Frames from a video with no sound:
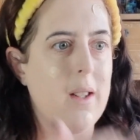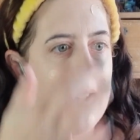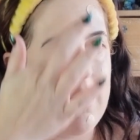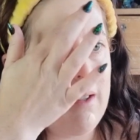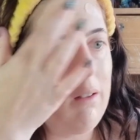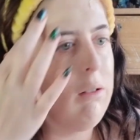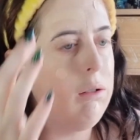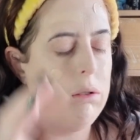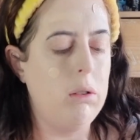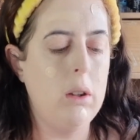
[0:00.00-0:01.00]
This,
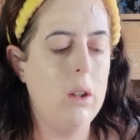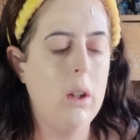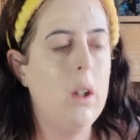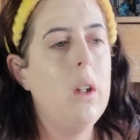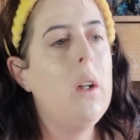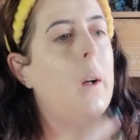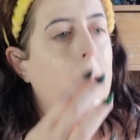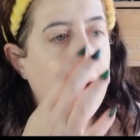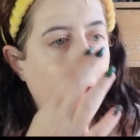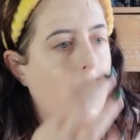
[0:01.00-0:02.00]

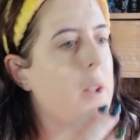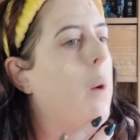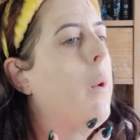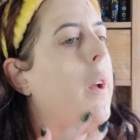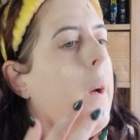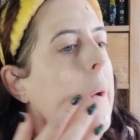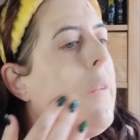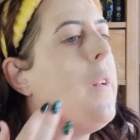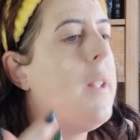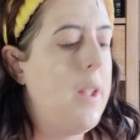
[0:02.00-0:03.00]
you know, I don't want to
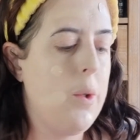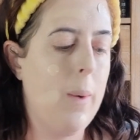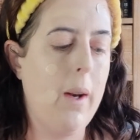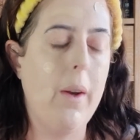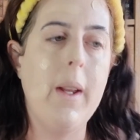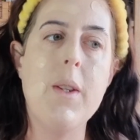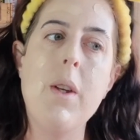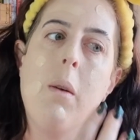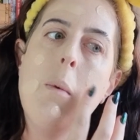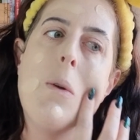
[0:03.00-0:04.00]
obviously dwell on it
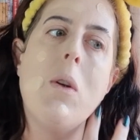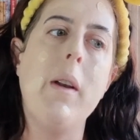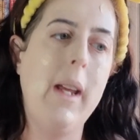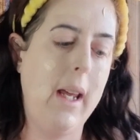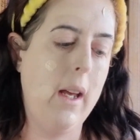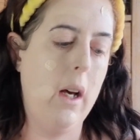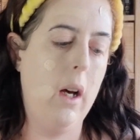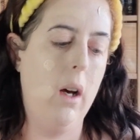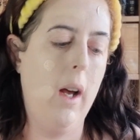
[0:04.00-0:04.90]
too much on here.